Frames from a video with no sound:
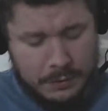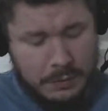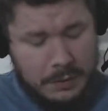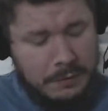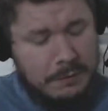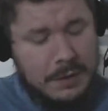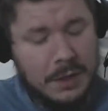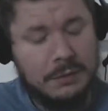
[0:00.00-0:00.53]

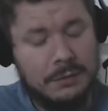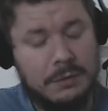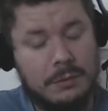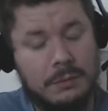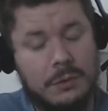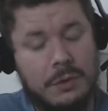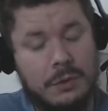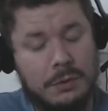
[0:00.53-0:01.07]
we've done
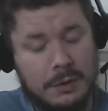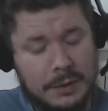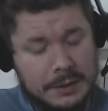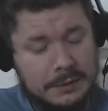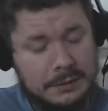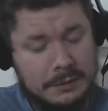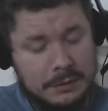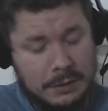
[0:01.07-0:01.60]
some
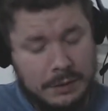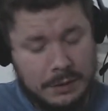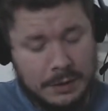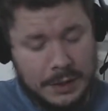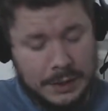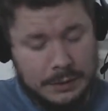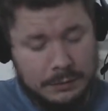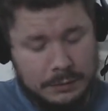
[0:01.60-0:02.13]
crazy
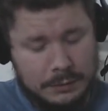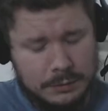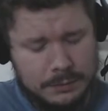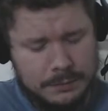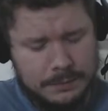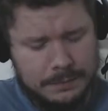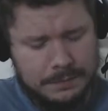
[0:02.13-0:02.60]
things.